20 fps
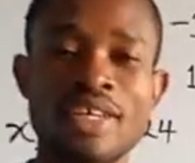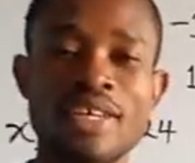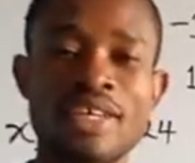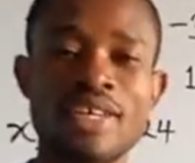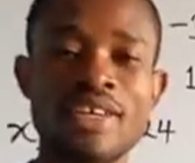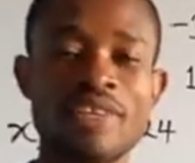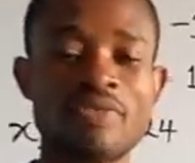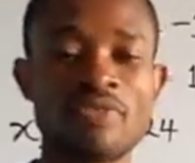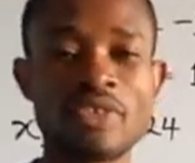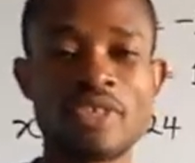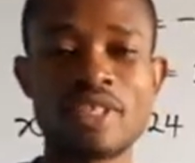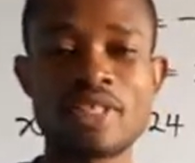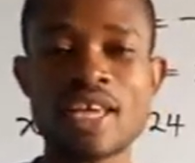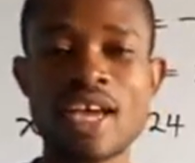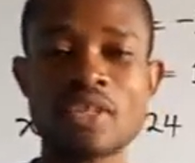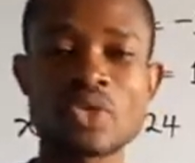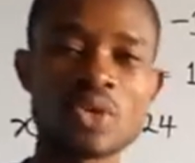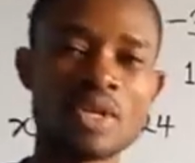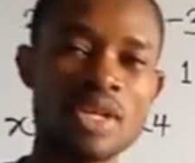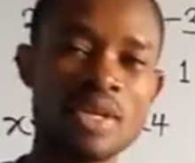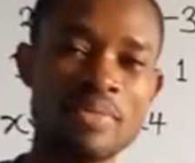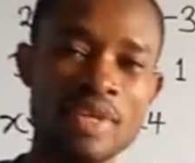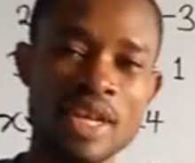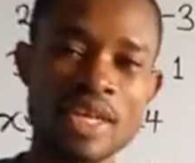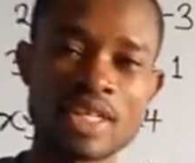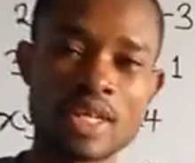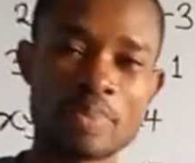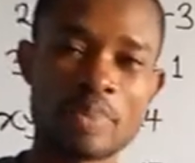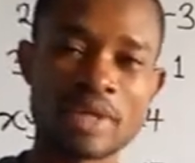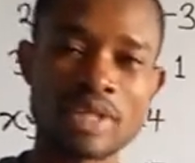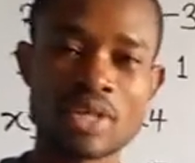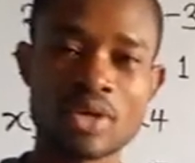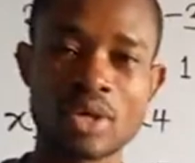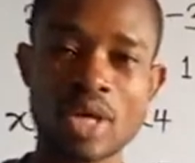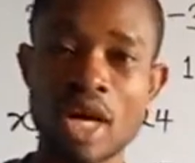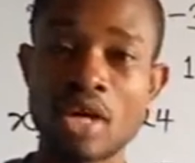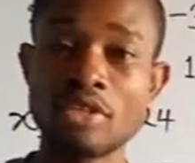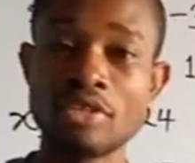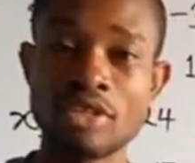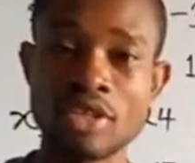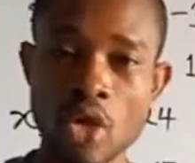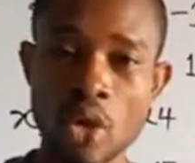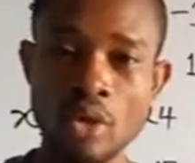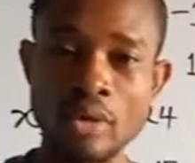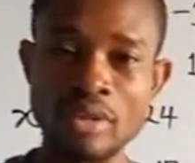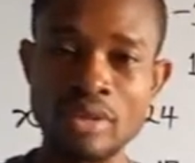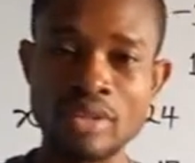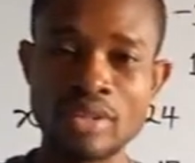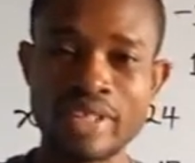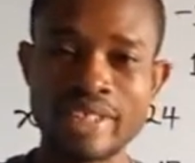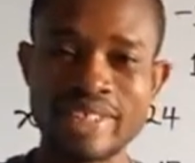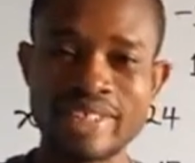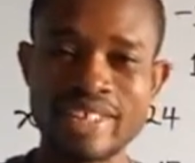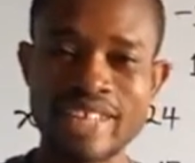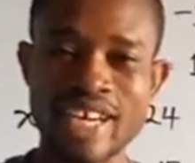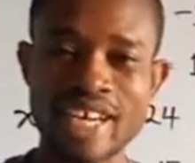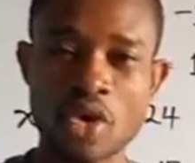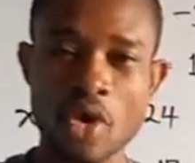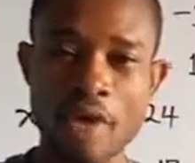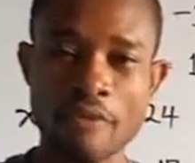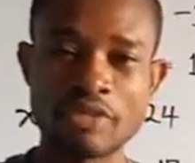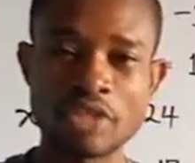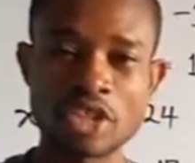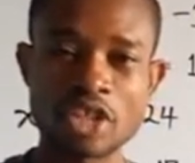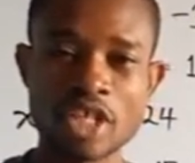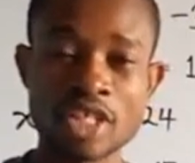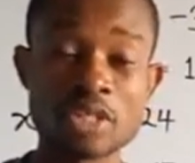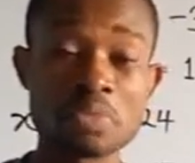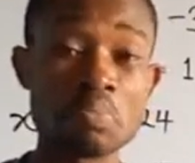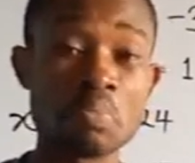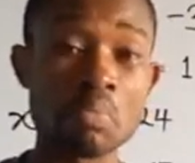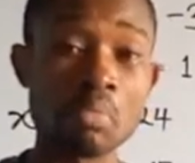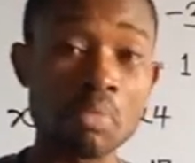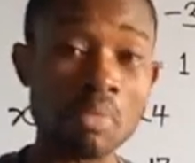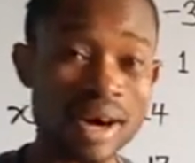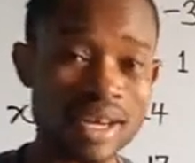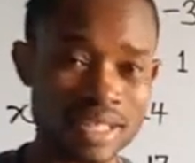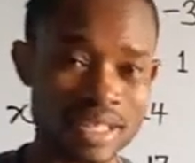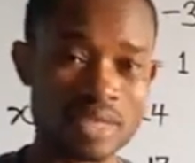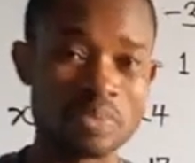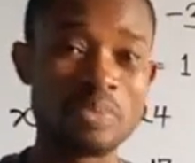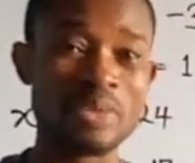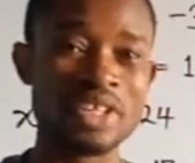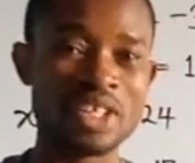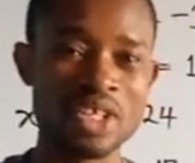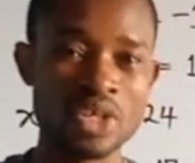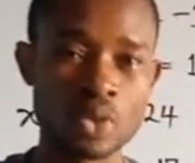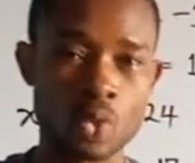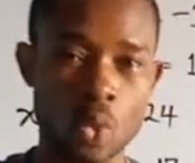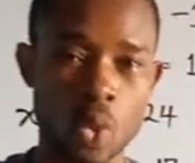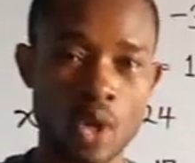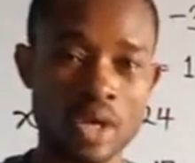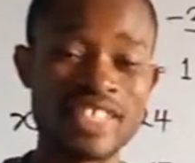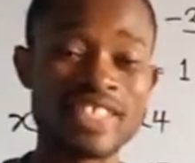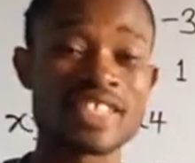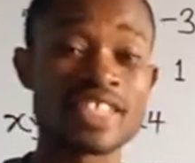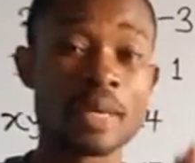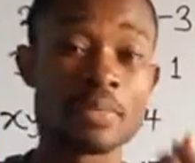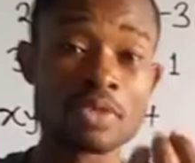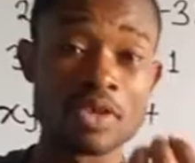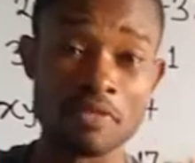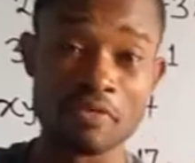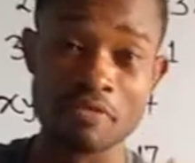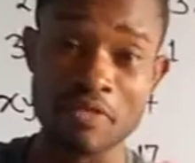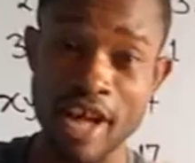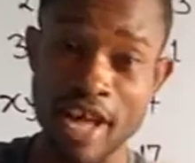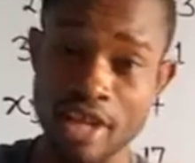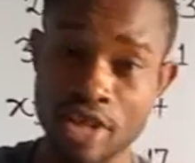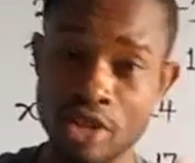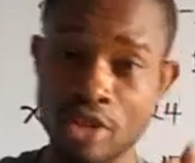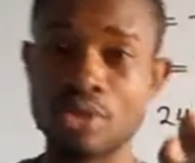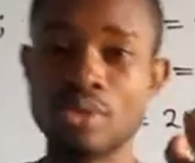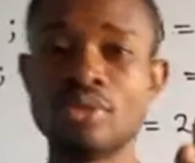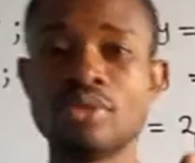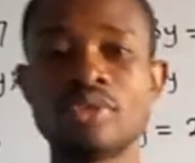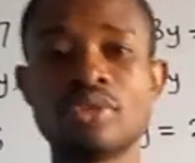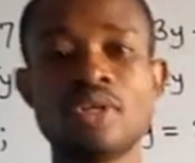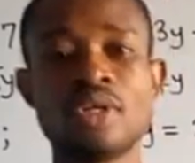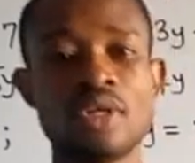if you decide to eliminate a particular unknown, their coefficient must be equal in terms of value,